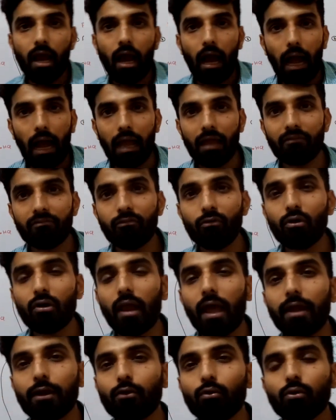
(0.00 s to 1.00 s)
I would
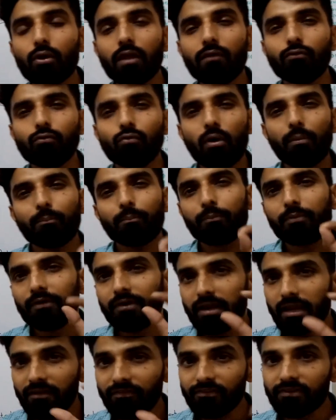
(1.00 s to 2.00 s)
like to give you a
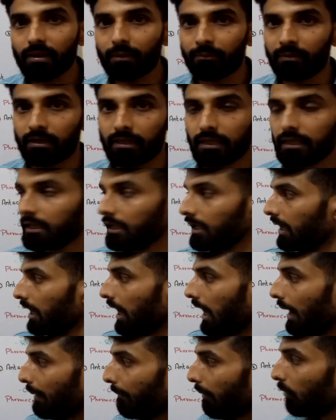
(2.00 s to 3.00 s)
brief summary
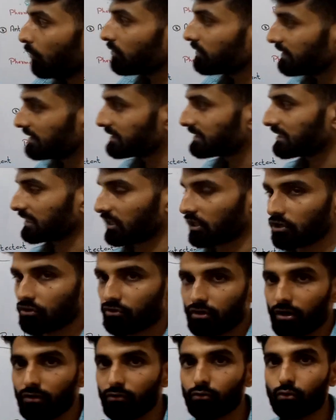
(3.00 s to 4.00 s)
about these
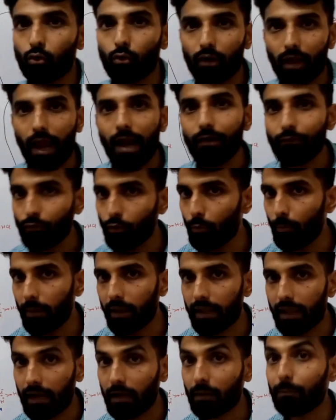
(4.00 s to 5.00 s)
secretions so that you may
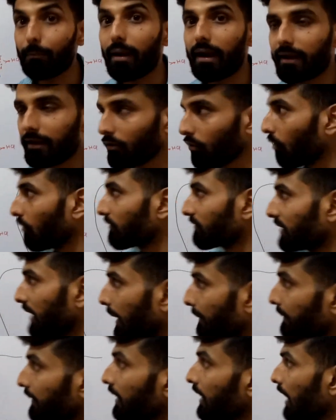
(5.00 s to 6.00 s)
get better
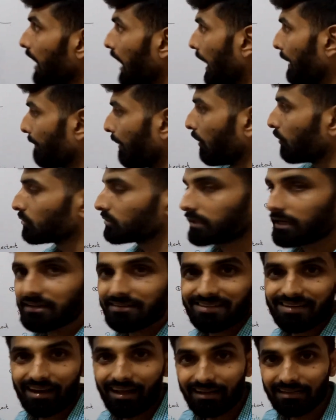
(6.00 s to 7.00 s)
concept about the
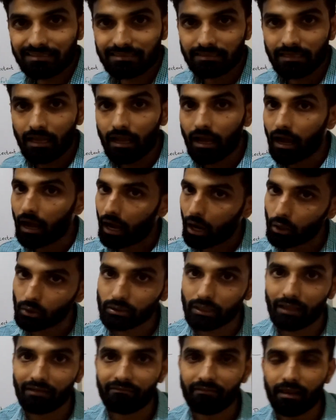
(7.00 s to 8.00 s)
drugs, how
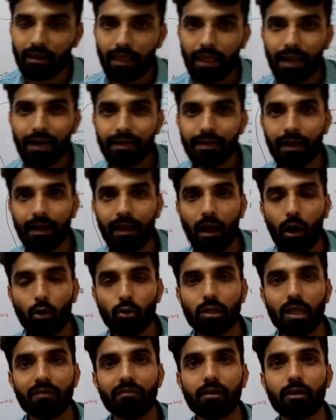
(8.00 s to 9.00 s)
they will act and how
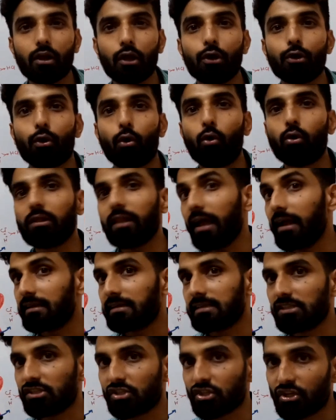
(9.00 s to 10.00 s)
they will control the
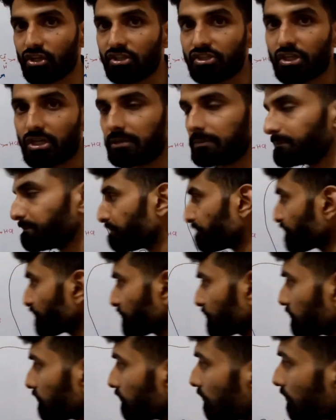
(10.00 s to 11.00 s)
acid secretion.
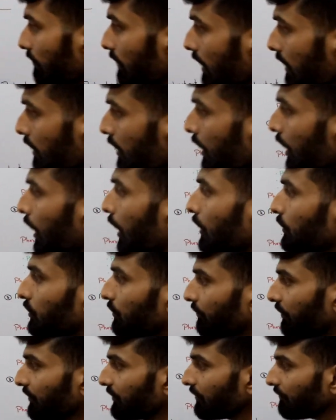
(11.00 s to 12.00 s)
So
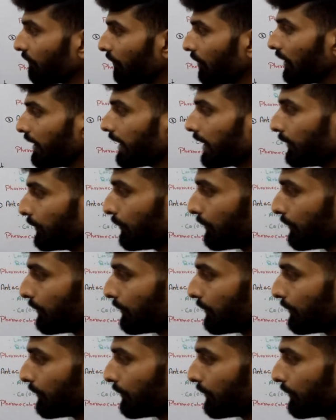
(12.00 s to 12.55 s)
first of all, here you